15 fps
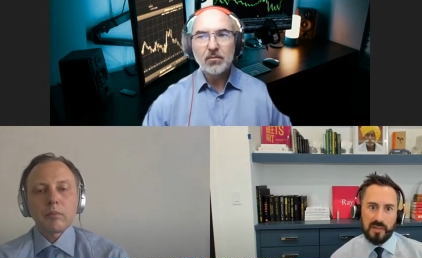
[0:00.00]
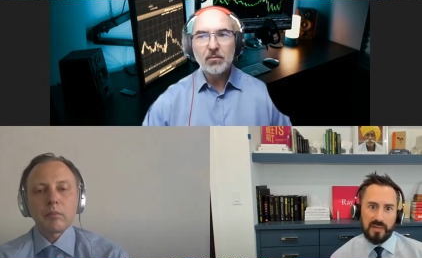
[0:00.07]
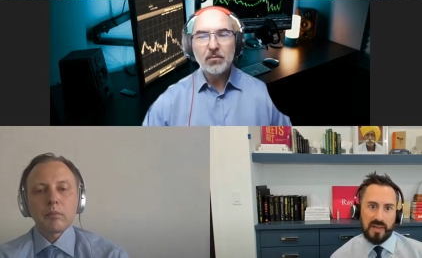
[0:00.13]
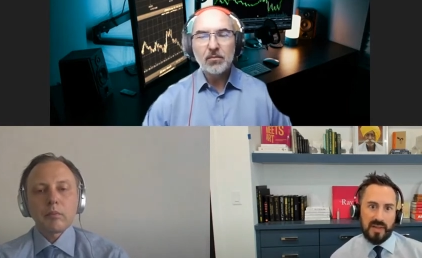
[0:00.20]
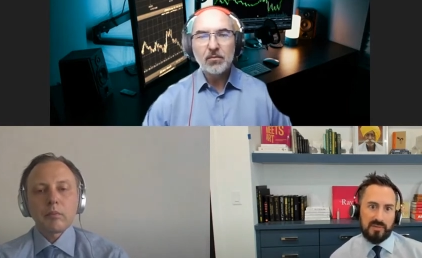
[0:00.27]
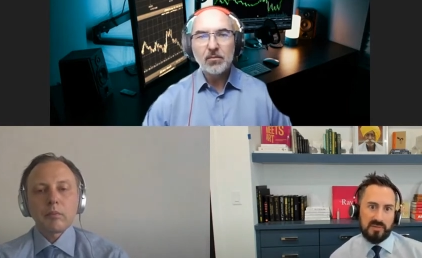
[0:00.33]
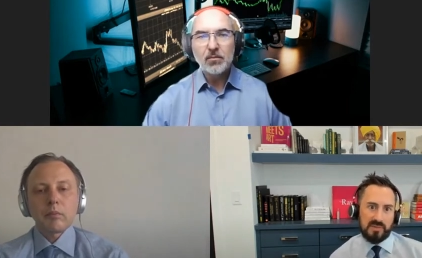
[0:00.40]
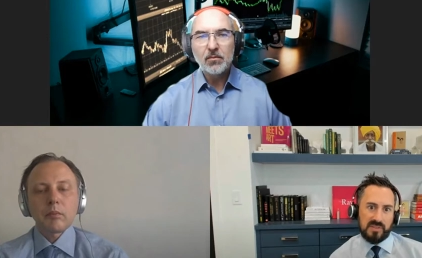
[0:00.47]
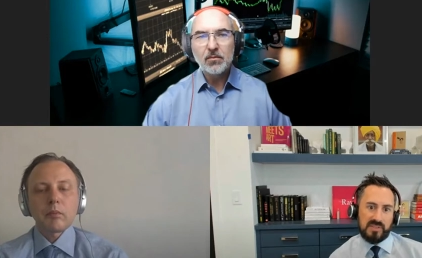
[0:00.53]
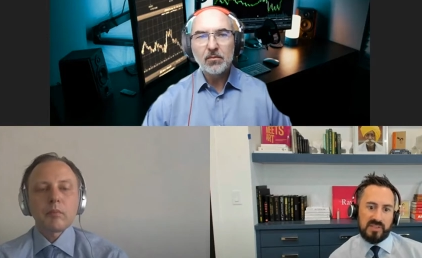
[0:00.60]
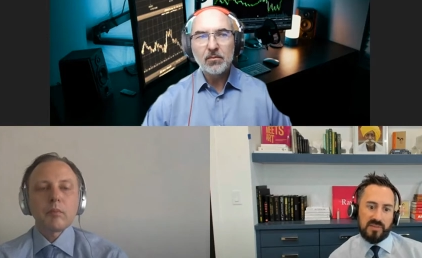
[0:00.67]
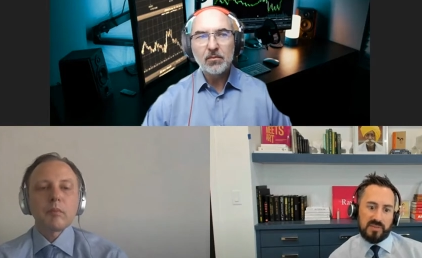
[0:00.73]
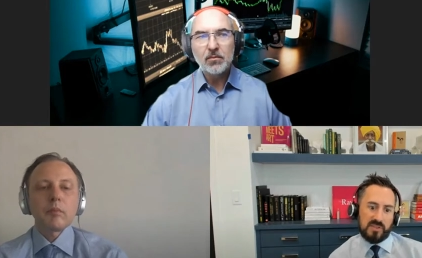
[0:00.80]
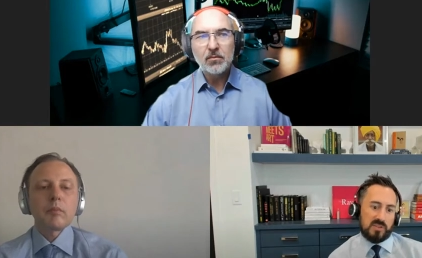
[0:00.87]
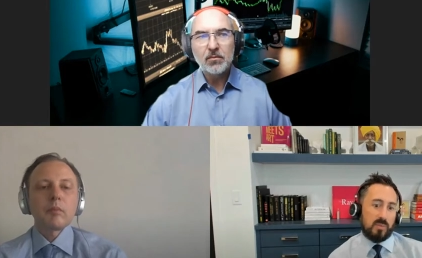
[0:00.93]
Speaker 1: that
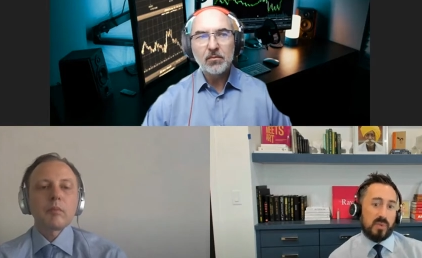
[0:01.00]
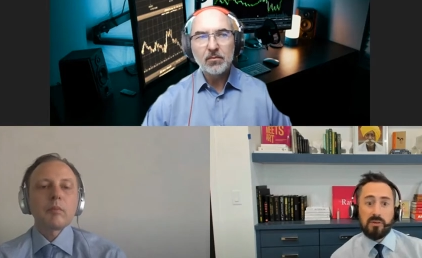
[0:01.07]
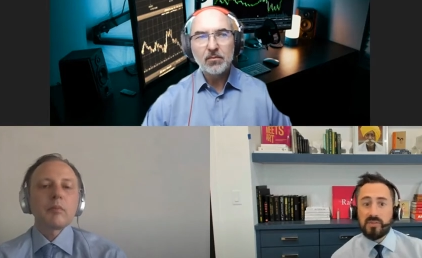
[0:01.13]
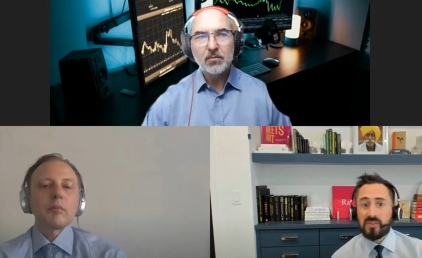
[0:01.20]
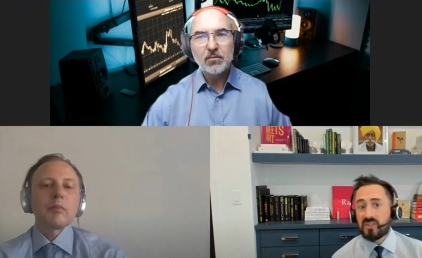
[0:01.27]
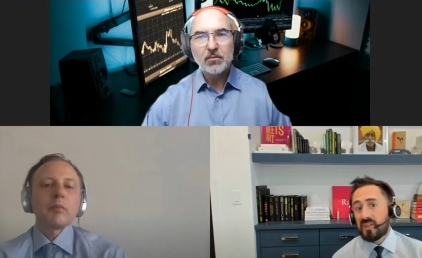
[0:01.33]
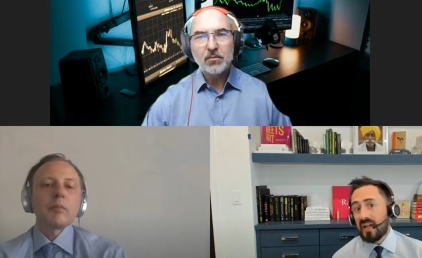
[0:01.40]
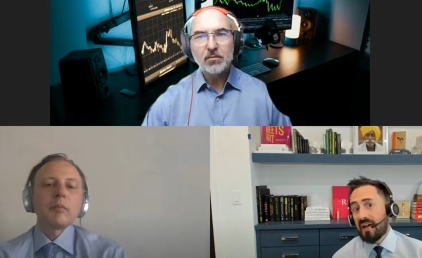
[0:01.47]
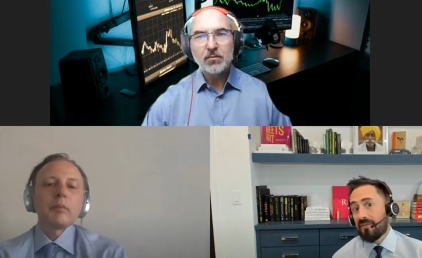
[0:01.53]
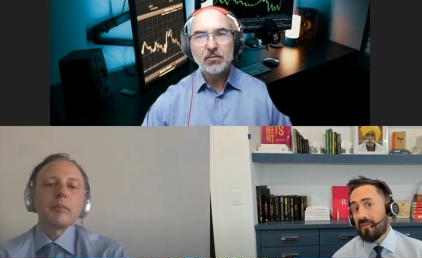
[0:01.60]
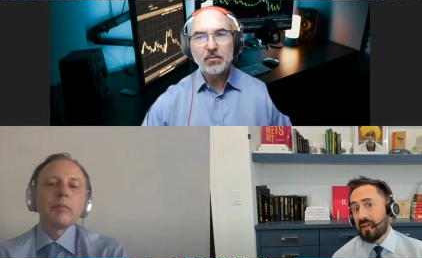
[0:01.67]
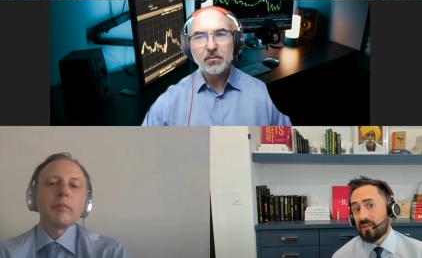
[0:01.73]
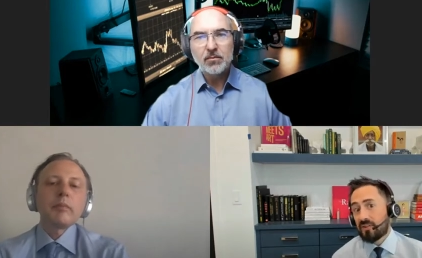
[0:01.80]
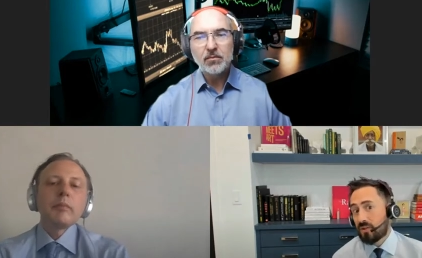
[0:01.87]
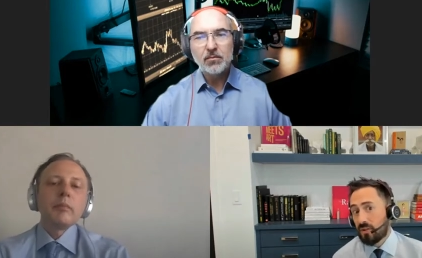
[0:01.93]
saves us we don't staff
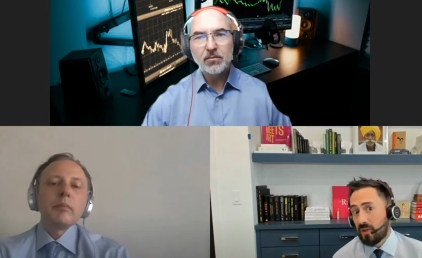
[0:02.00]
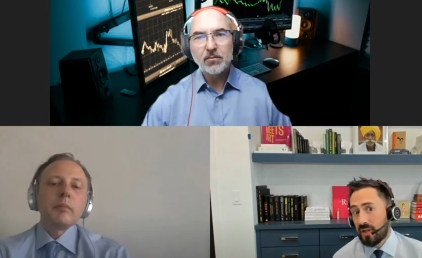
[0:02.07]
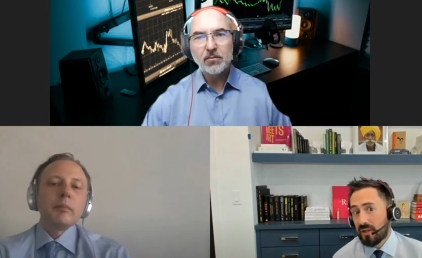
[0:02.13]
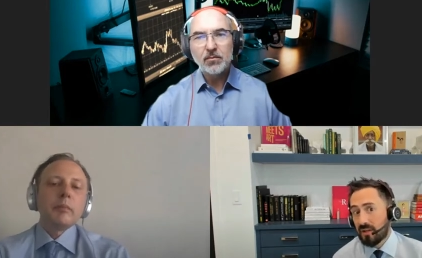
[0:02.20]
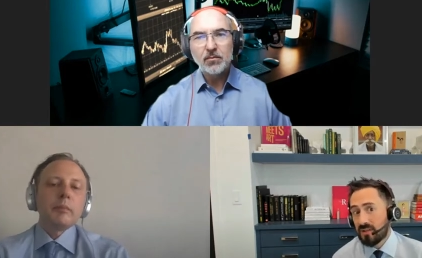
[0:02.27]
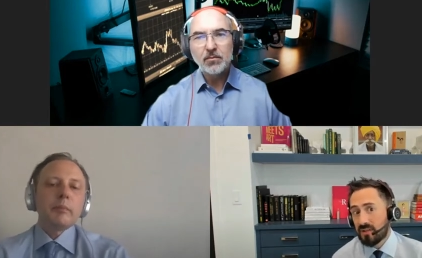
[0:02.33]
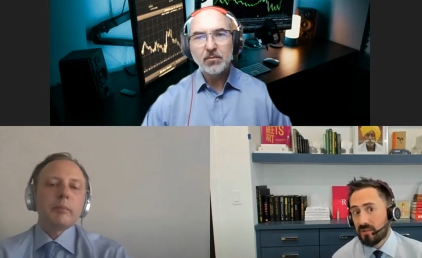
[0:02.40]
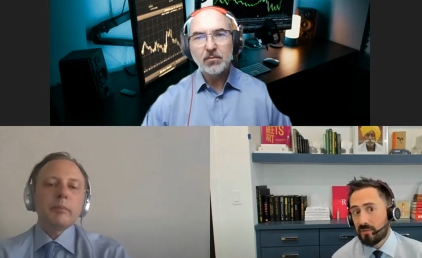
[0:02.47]
extra traders